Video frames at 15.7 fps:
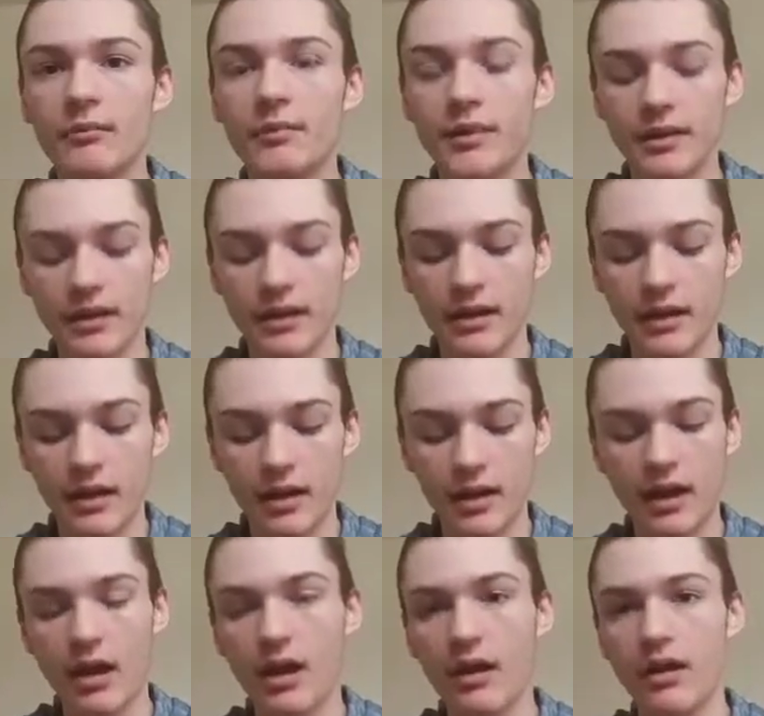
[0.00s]
But yeah,
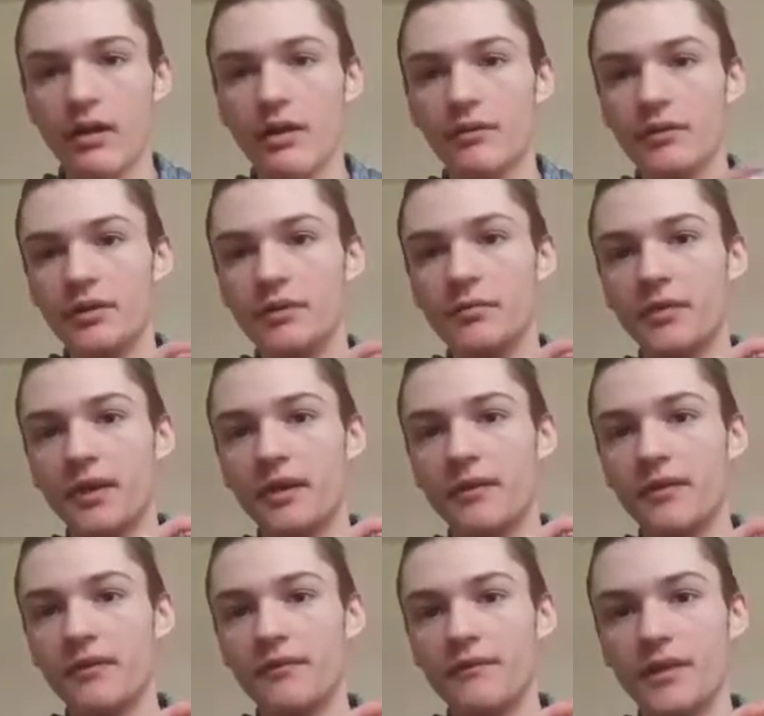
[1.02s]
uh, uh, with my
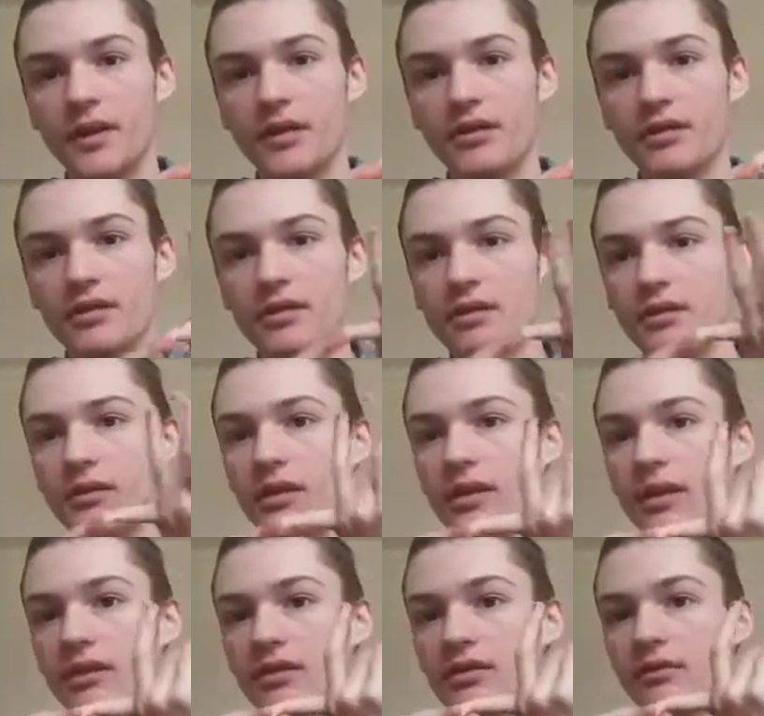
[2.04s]
fingers, you know, I
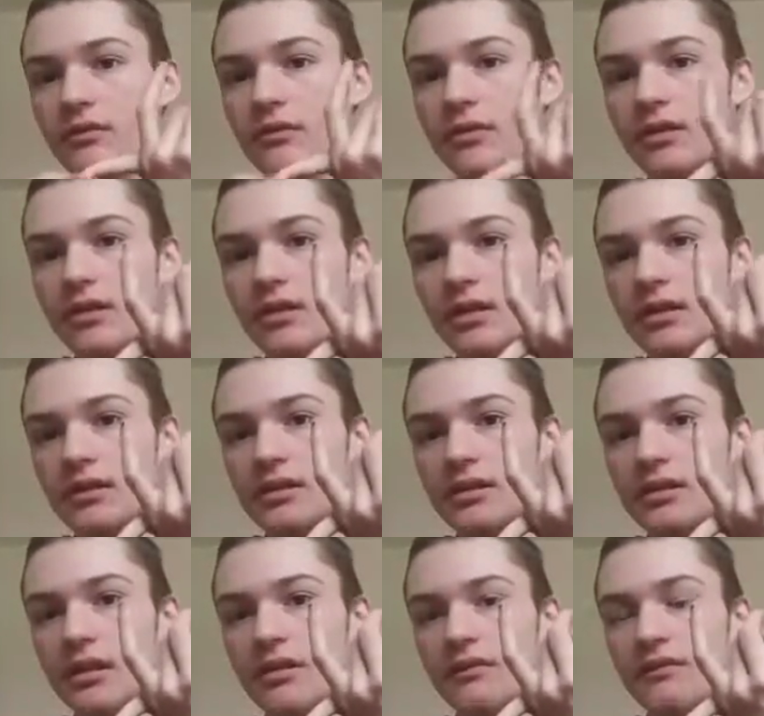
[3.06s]
can do
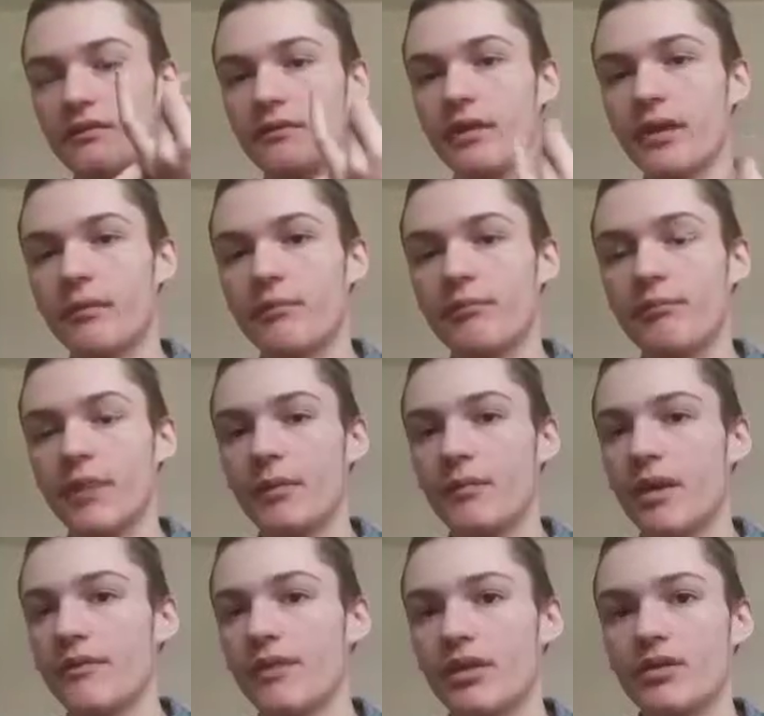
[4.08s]
stuff like bend
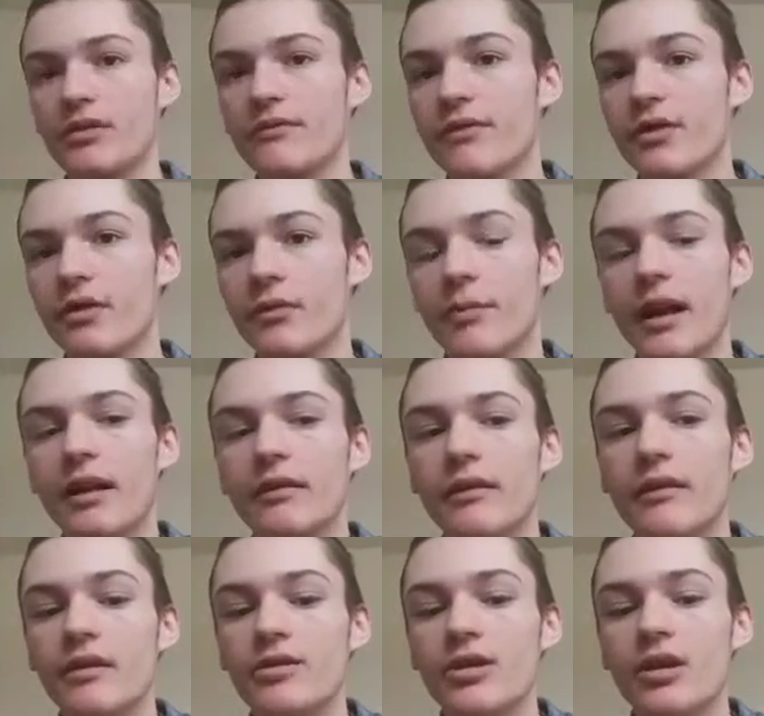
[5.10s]
my fingers further back than
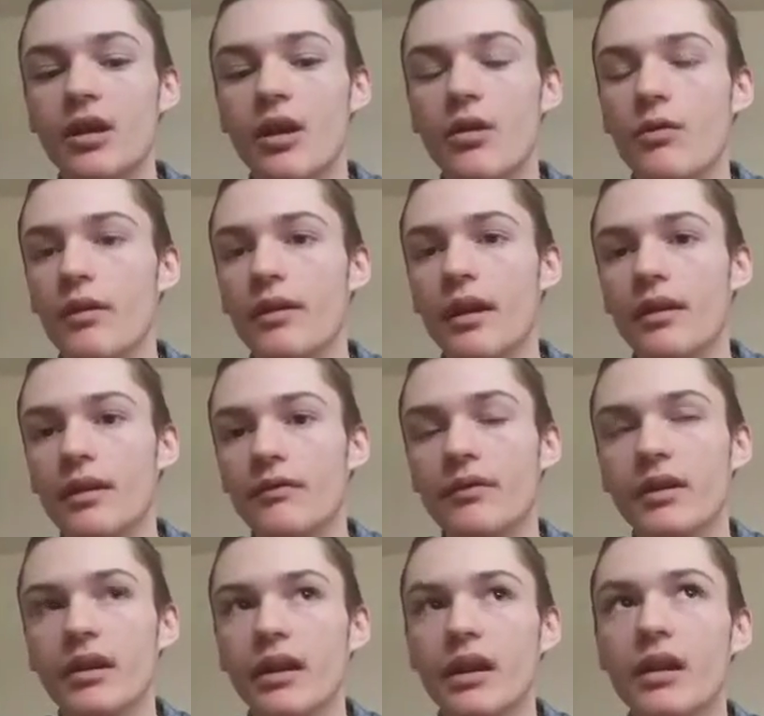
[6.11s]
they should go without it
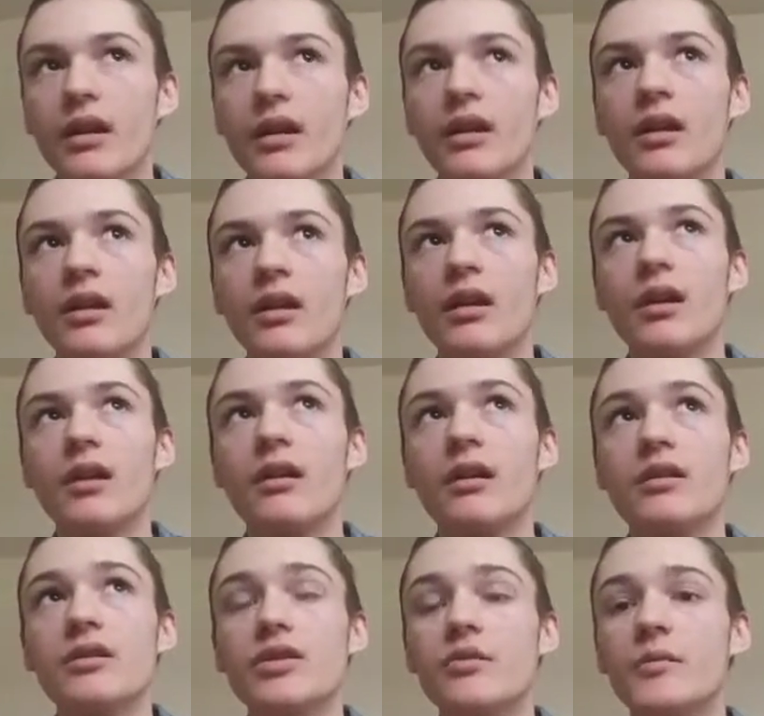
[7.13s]
really
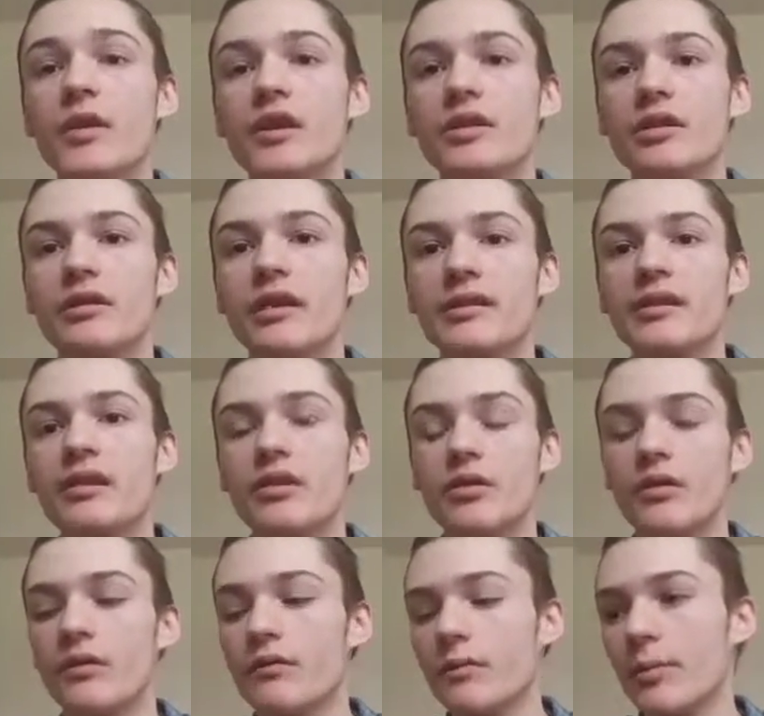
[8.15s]
hurting too much unless I
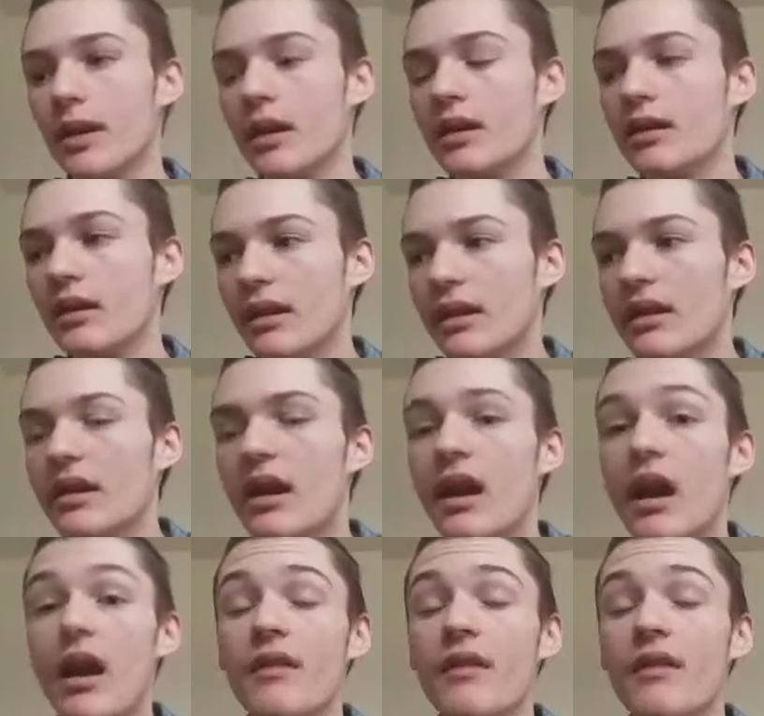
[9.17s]
do it repeatedly.